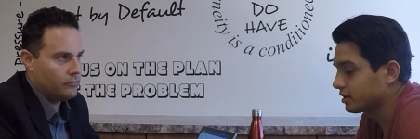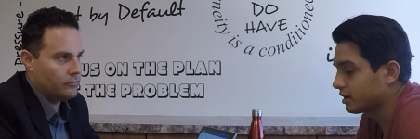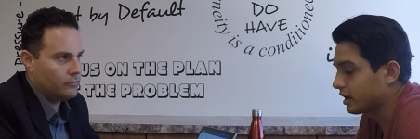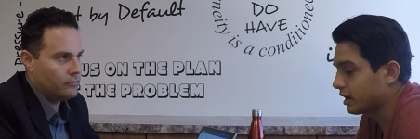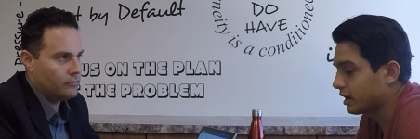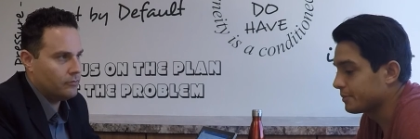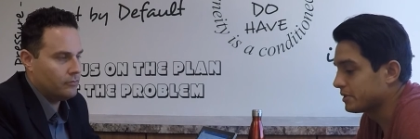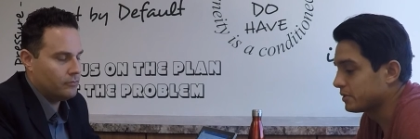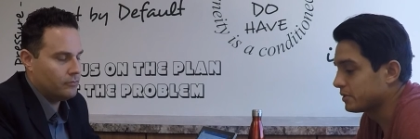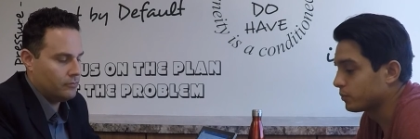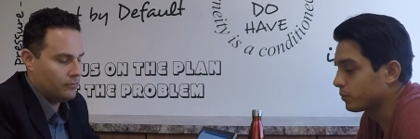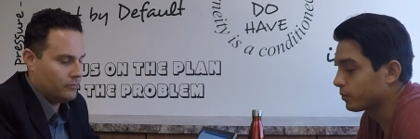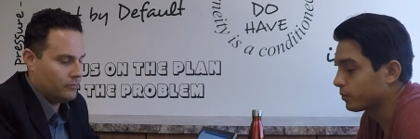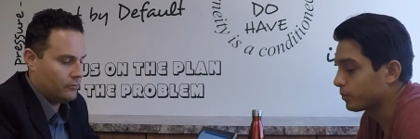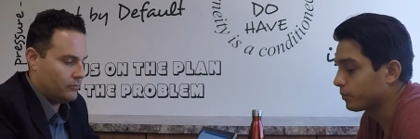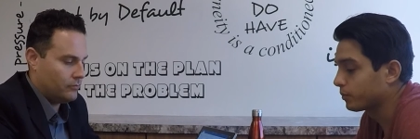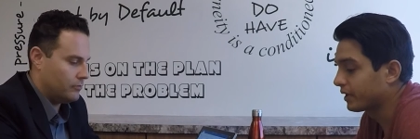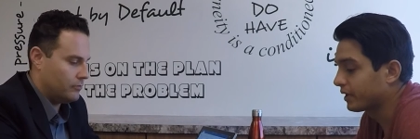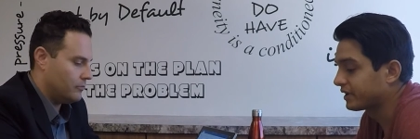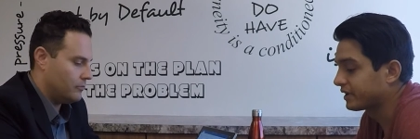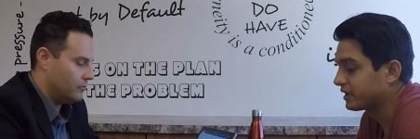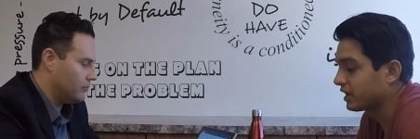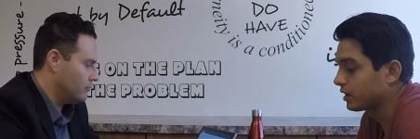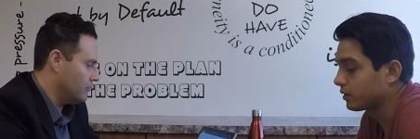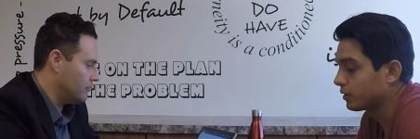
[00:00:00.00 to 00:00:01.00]
Speaker 1: I mean,
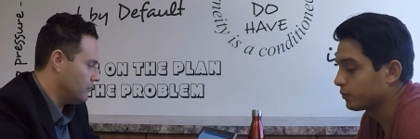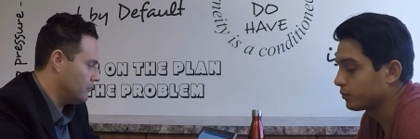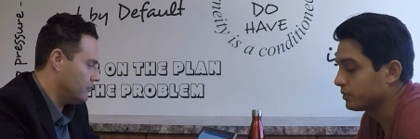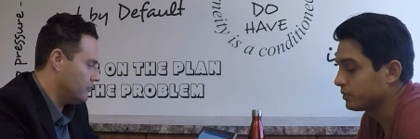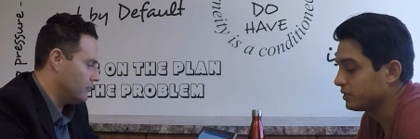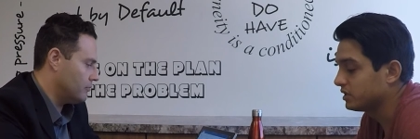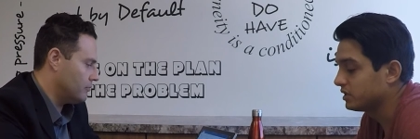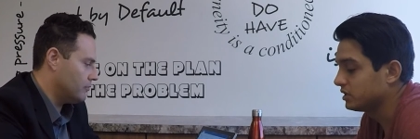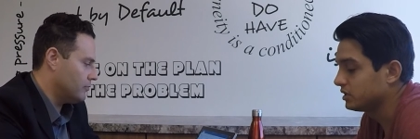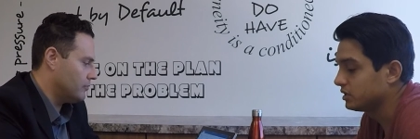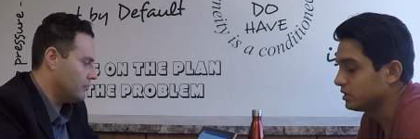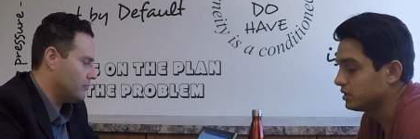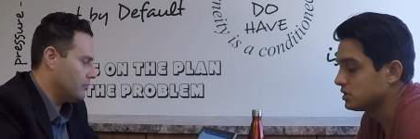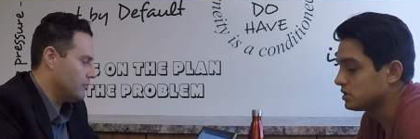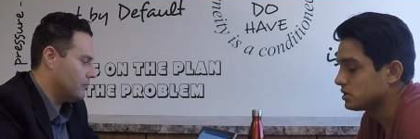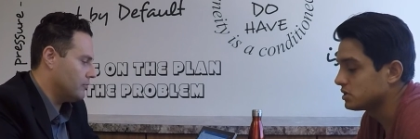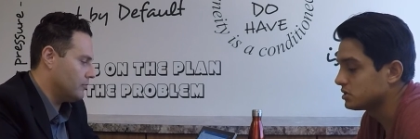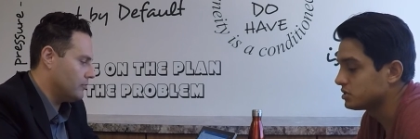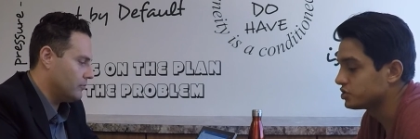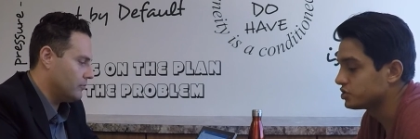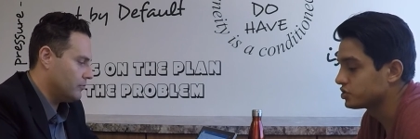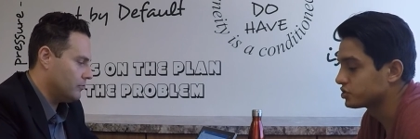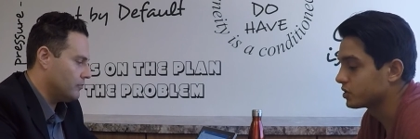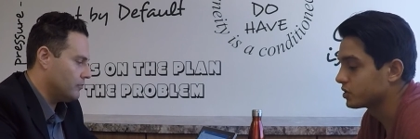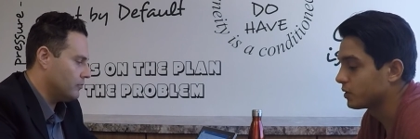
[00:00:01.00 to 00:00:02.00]
why can't we
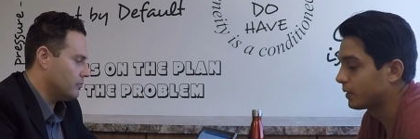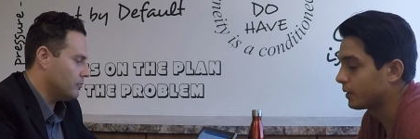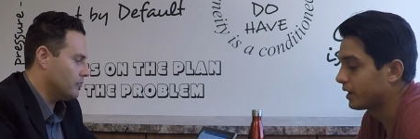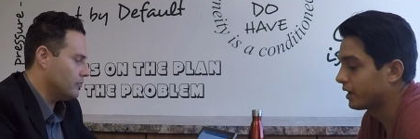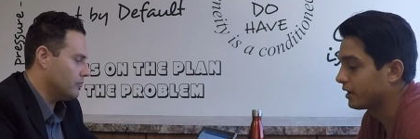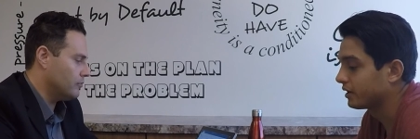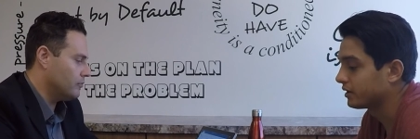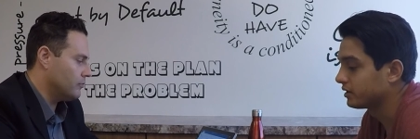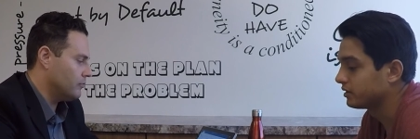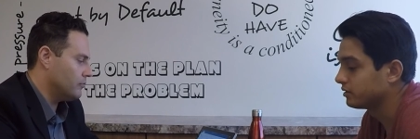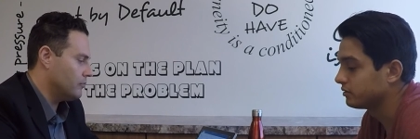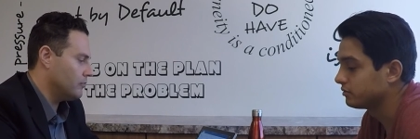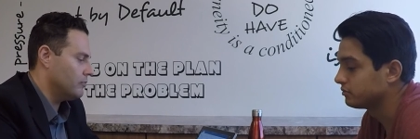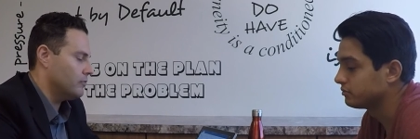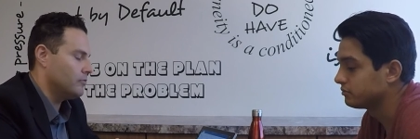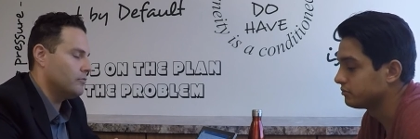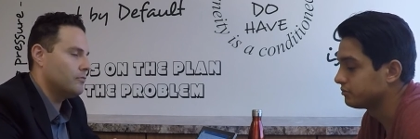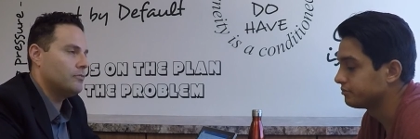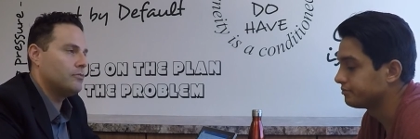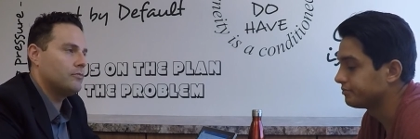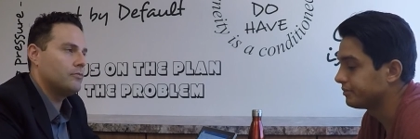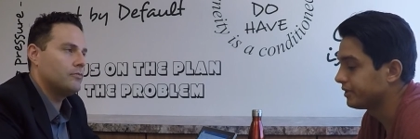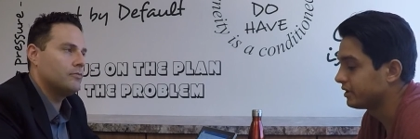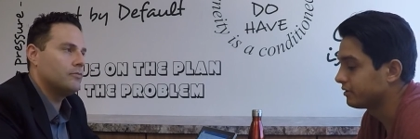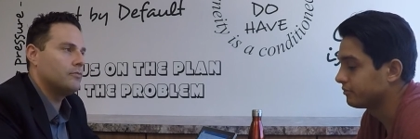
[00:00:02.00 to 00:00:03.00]
just go out and
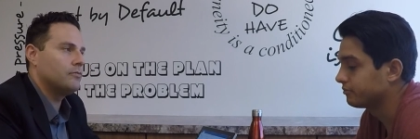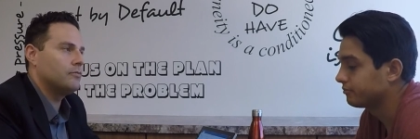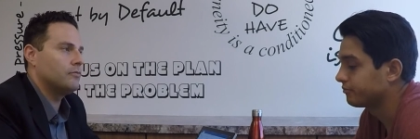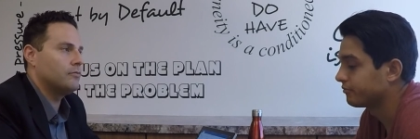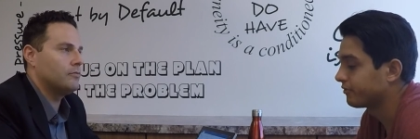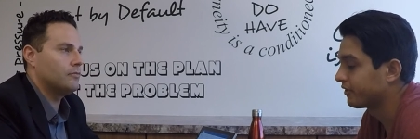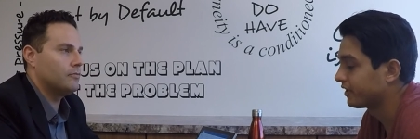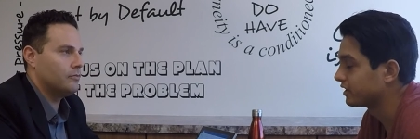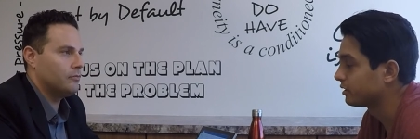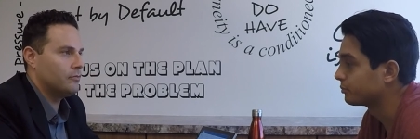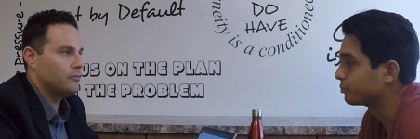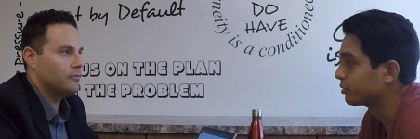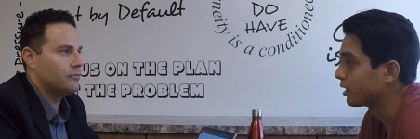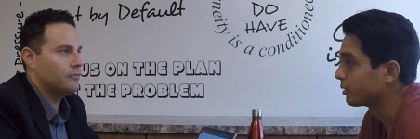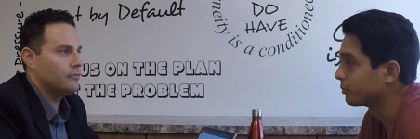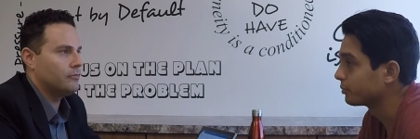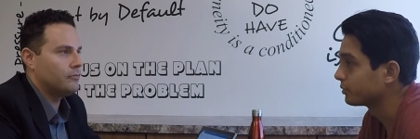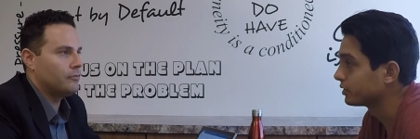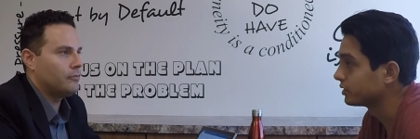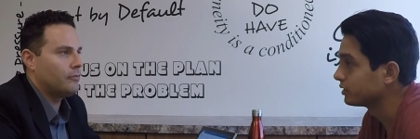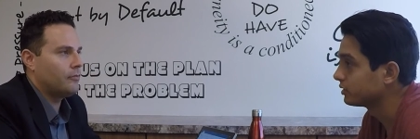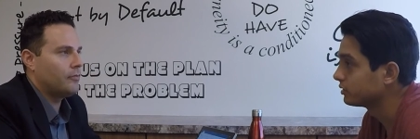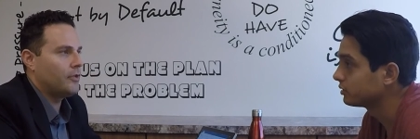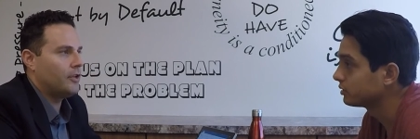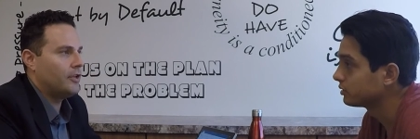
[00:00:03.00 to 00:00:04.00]
and find a
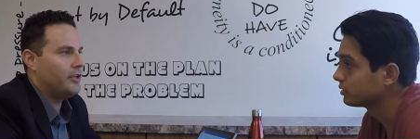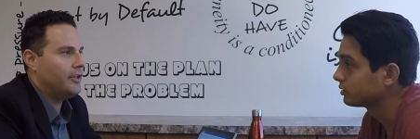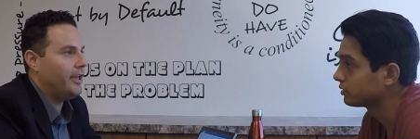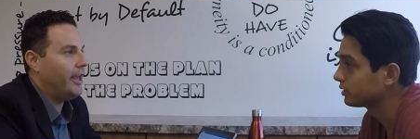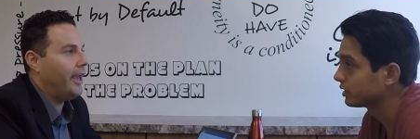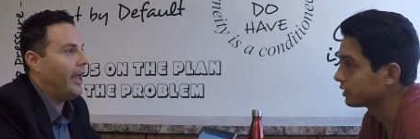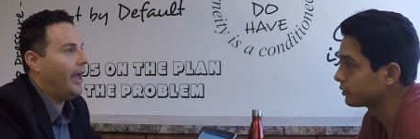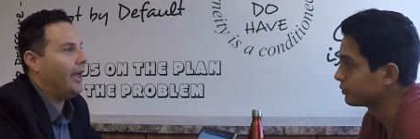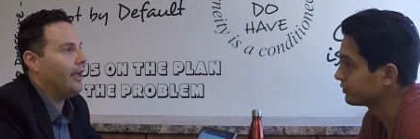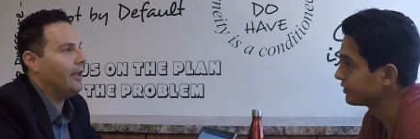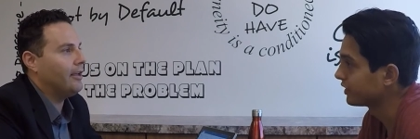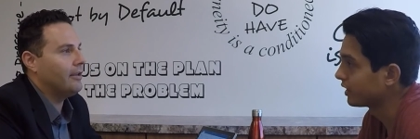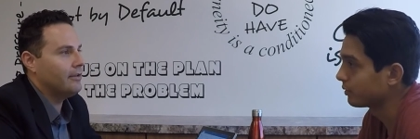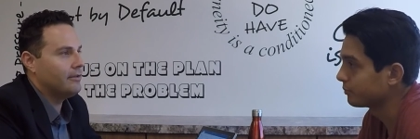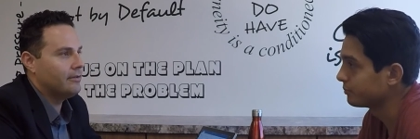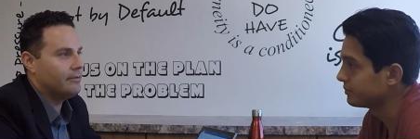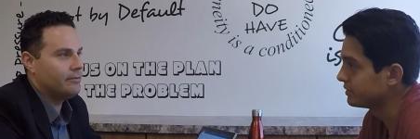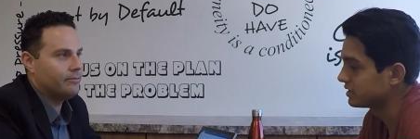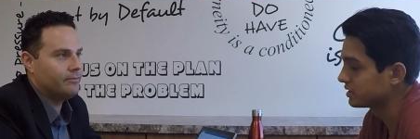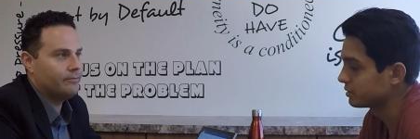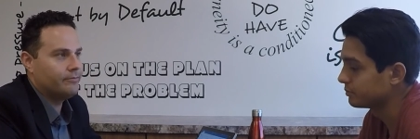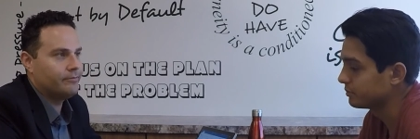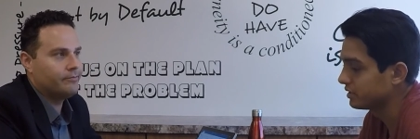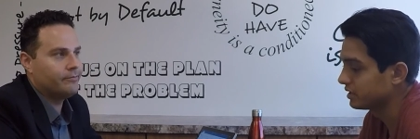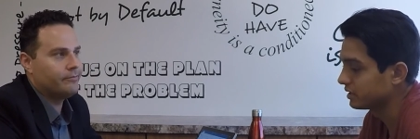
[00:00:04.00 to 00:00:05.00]
property? Yeah. Without me
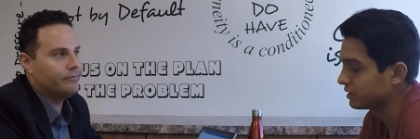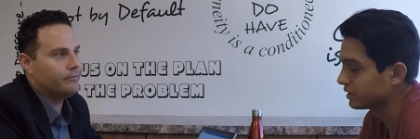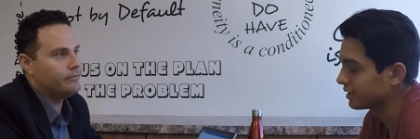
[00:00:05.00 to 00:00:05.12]
committing